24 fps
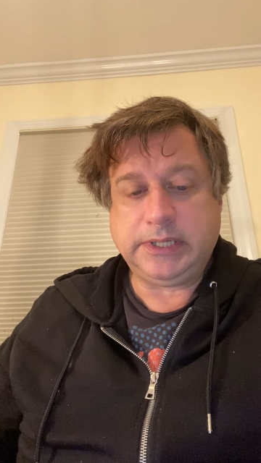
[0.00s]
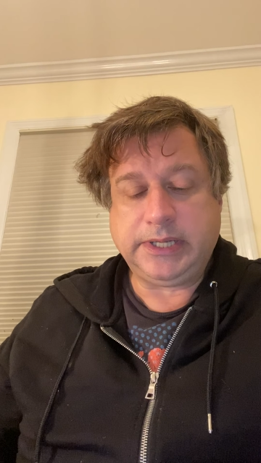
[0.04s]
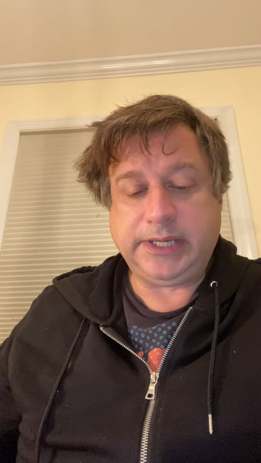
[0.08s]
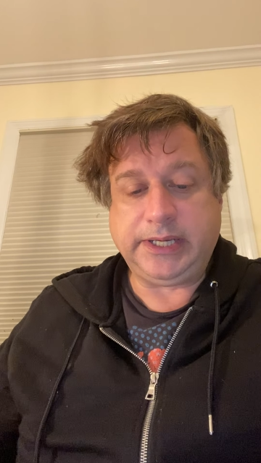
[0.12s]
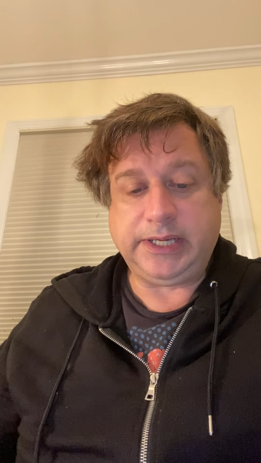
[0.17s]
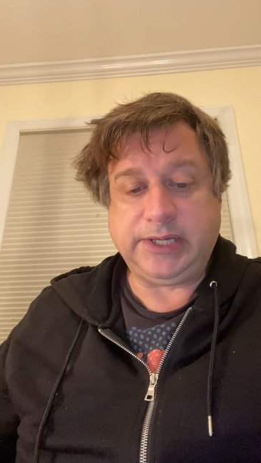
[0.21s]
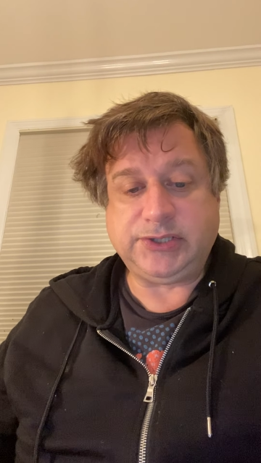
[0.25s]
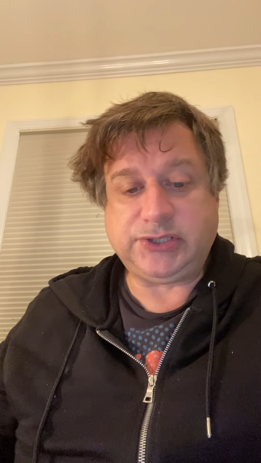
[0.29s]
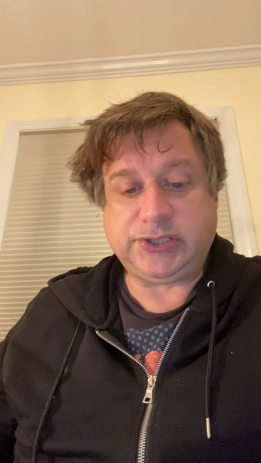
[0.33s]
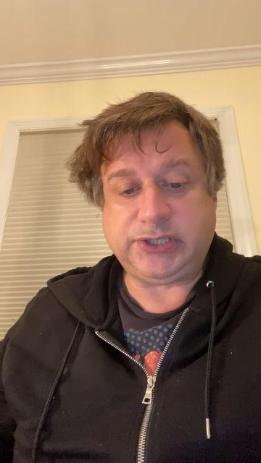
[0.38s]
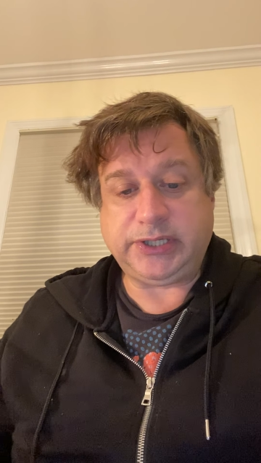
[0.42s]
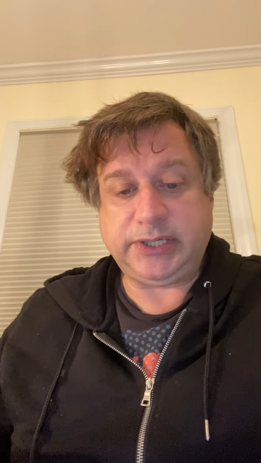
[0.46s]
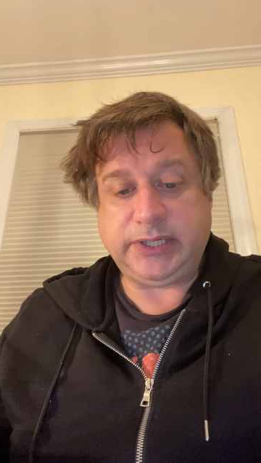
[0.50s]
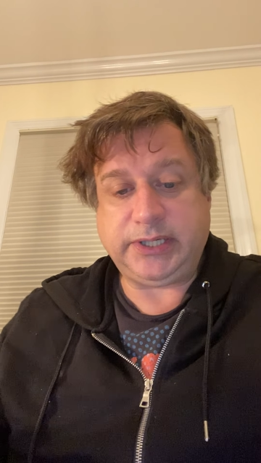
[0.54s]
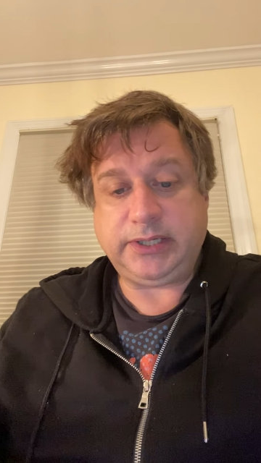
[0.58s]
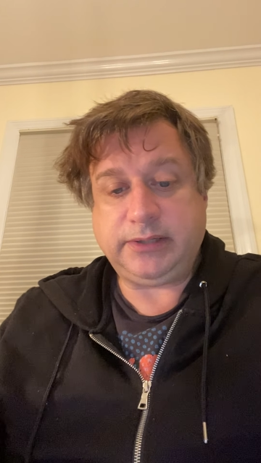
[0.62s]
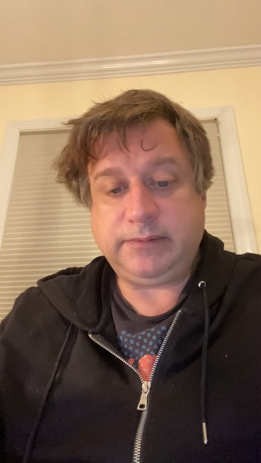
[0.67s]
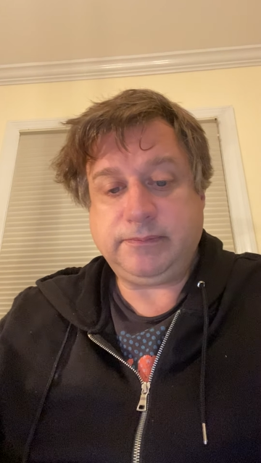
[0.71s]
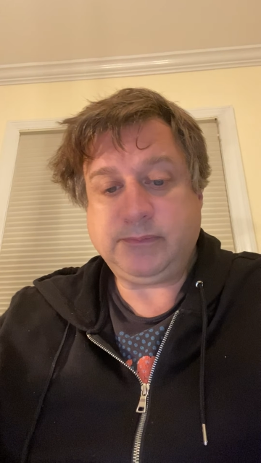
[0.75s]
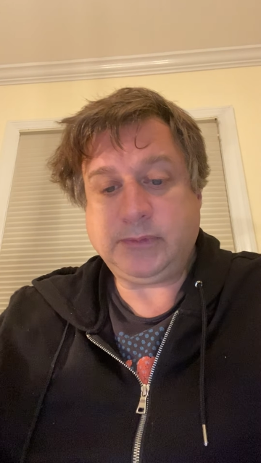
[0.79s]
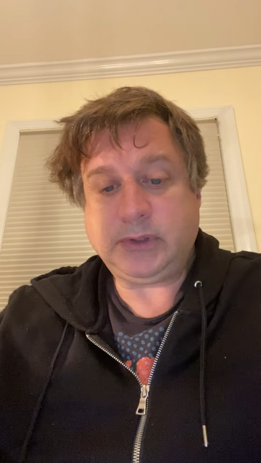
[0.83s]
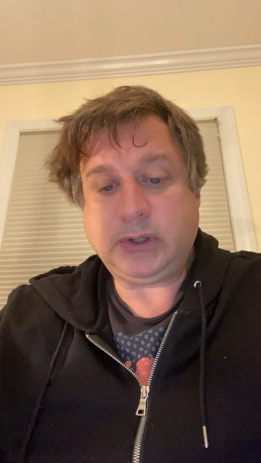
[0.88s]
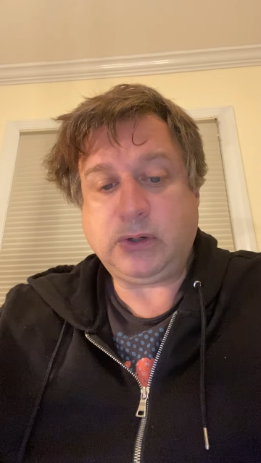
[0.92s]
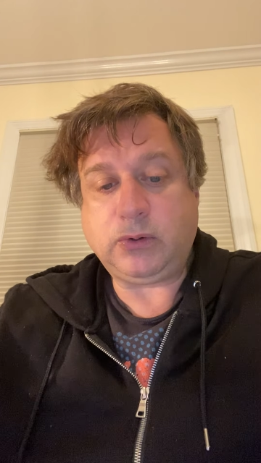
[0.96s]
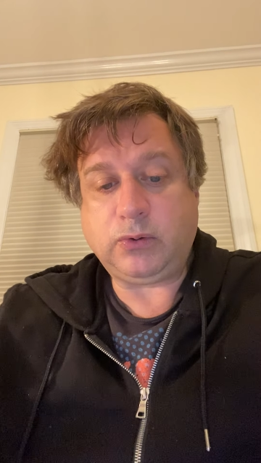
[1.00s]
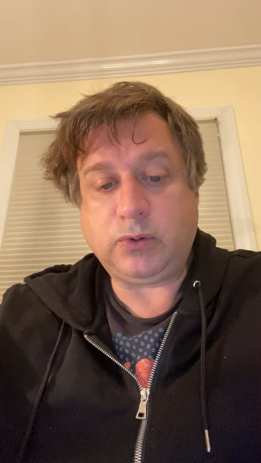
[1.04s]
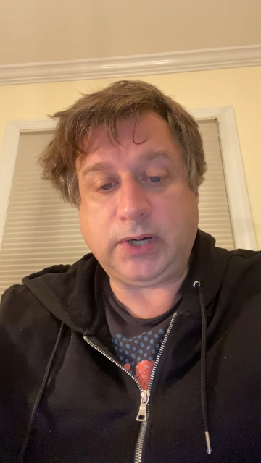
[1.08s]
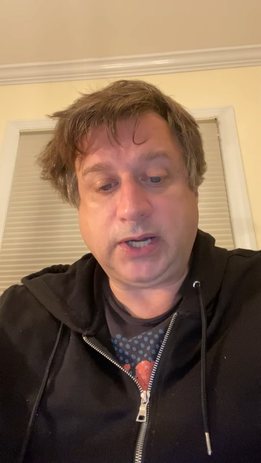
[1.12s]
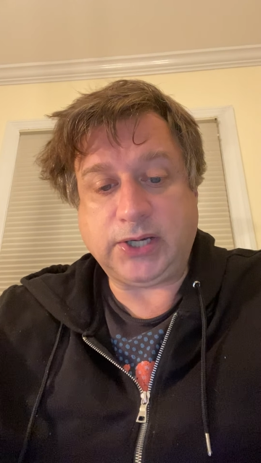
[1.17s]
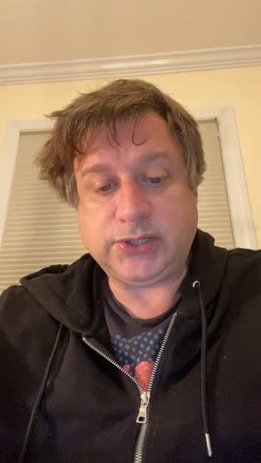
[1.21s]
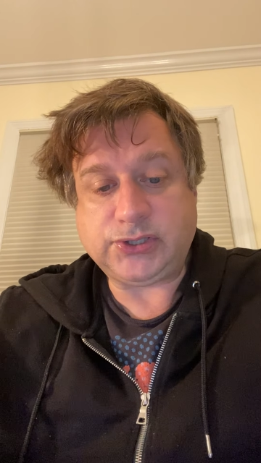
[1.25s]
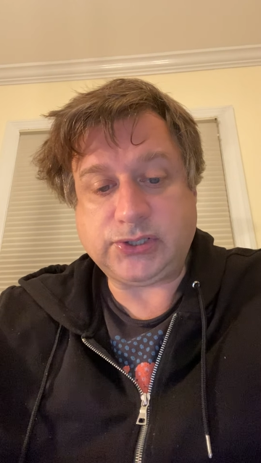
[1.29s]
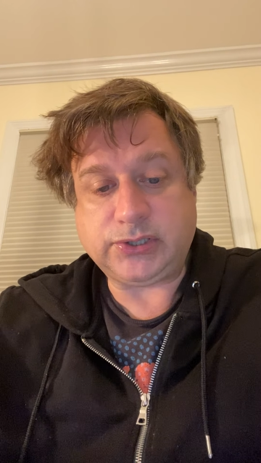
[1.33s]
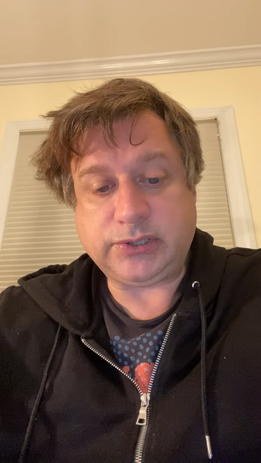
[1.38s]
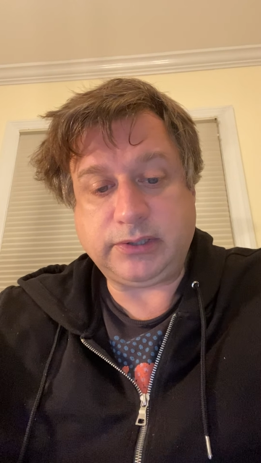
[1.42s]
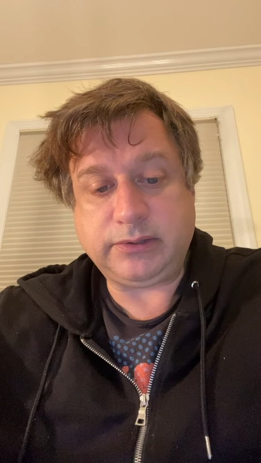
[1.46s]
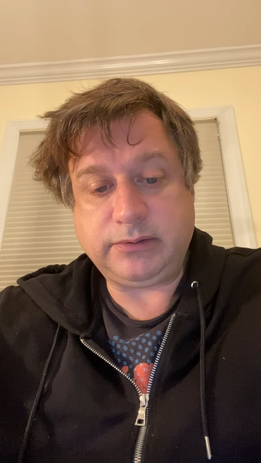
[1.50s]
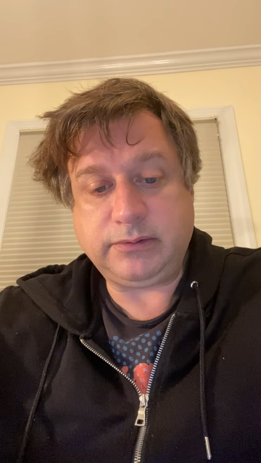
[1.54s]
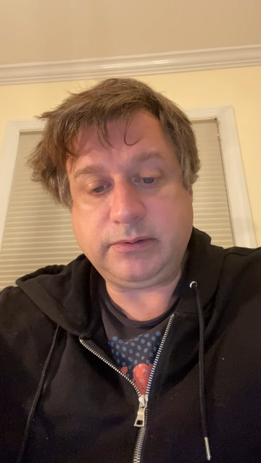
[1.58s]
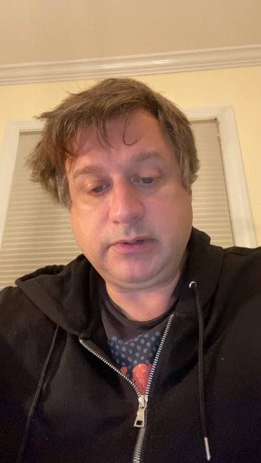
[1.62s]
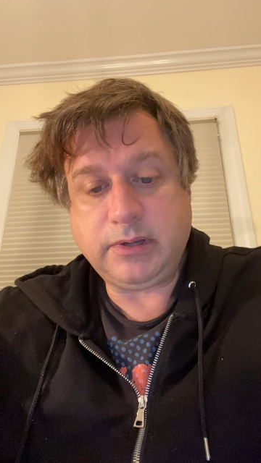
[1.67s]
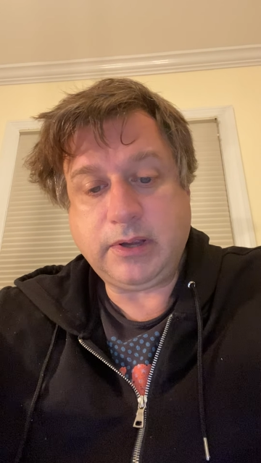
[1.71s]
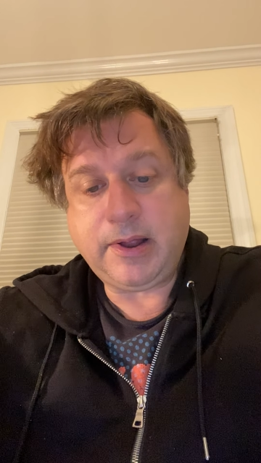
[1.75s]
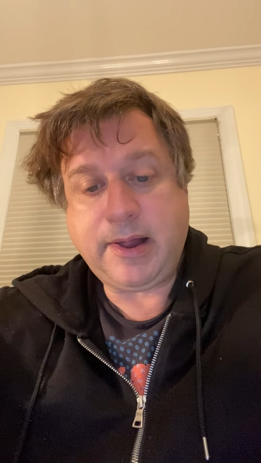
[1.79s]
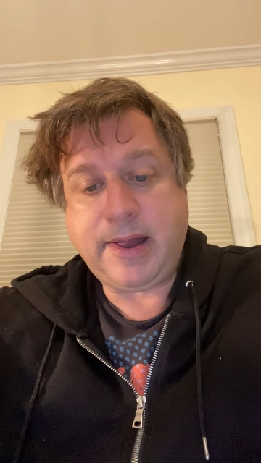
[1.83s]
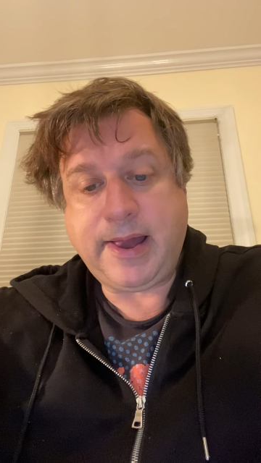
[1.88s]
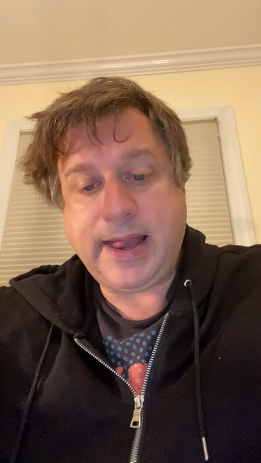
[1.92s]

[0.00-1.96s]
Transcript: E.g., question,